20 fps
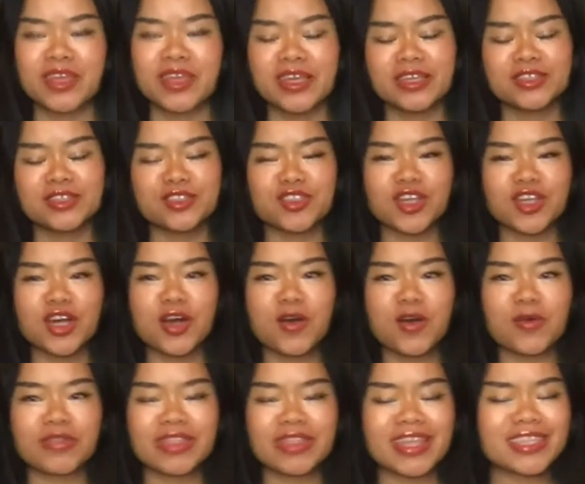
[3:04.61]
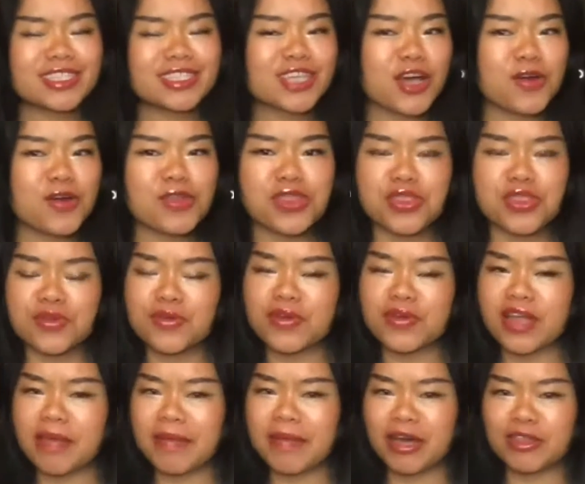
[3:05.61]
So let's go through
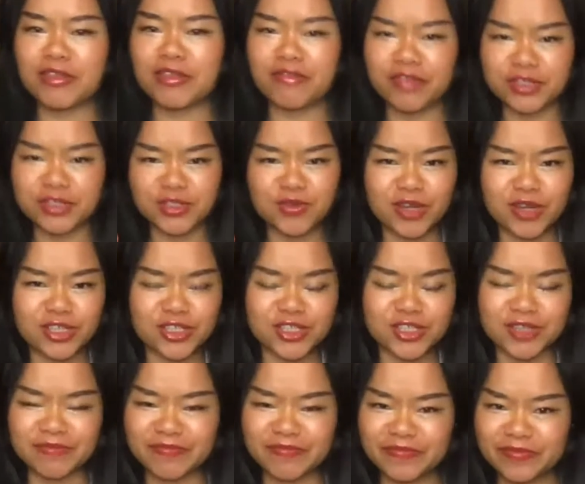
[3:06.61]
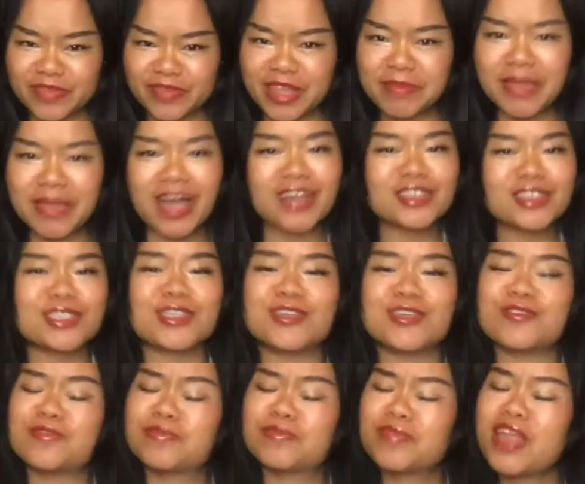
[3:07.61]
about the first question. Let me ask
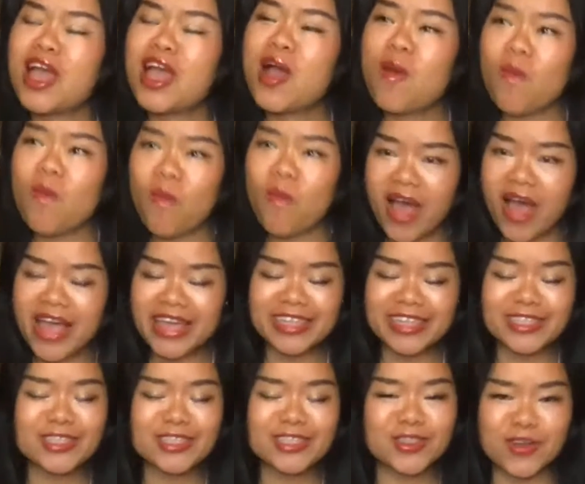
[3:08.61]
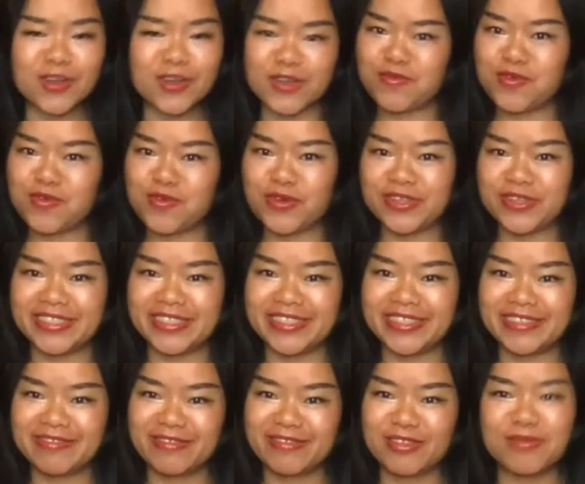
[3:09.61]
you, why it is so important
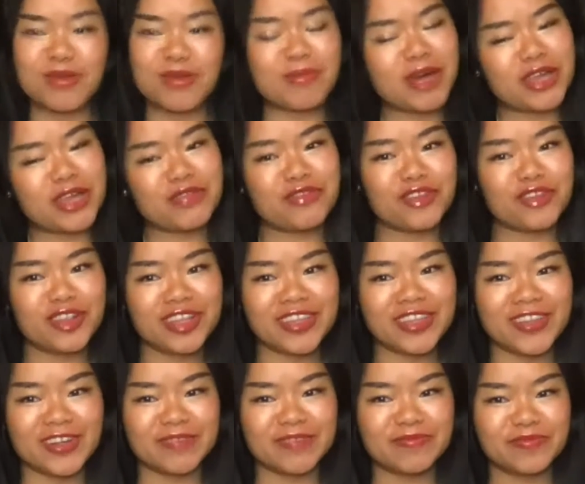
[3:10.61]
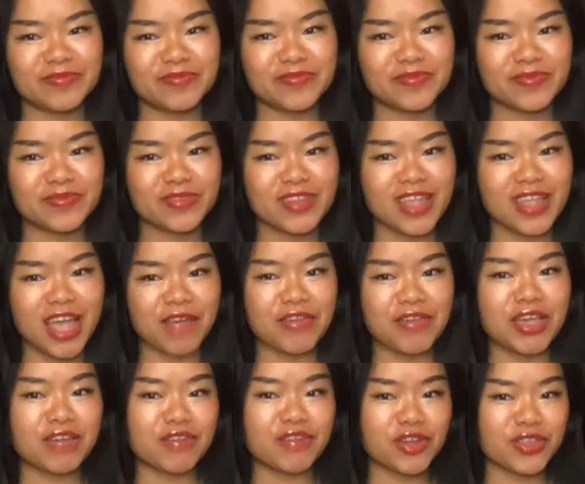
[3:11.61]
to be a mindful leader? Have you
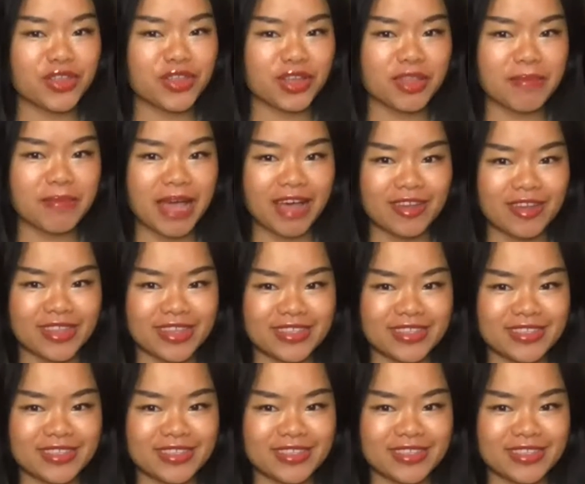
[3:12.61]
ever thought about it?